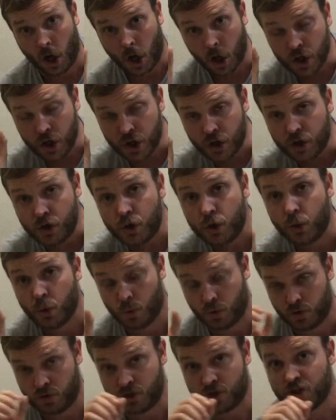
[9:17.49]

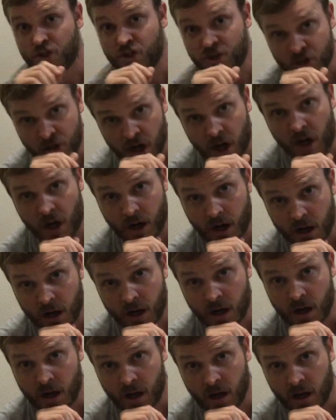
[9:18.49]
huge chunk
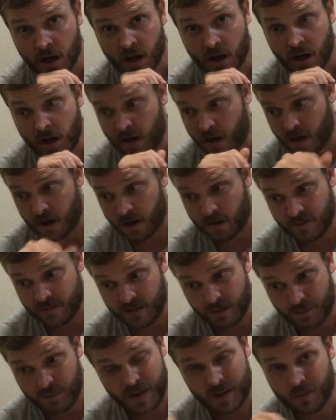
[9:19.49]
of
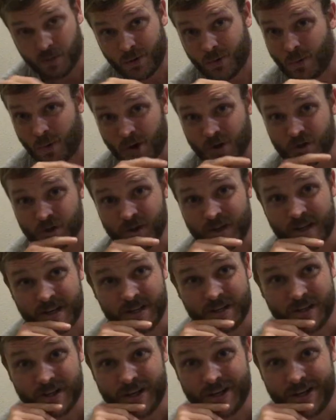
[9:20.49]
the people in Washington,
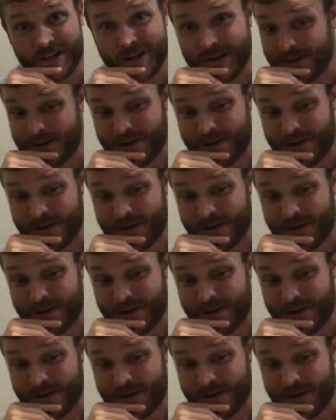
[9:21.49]
D.C.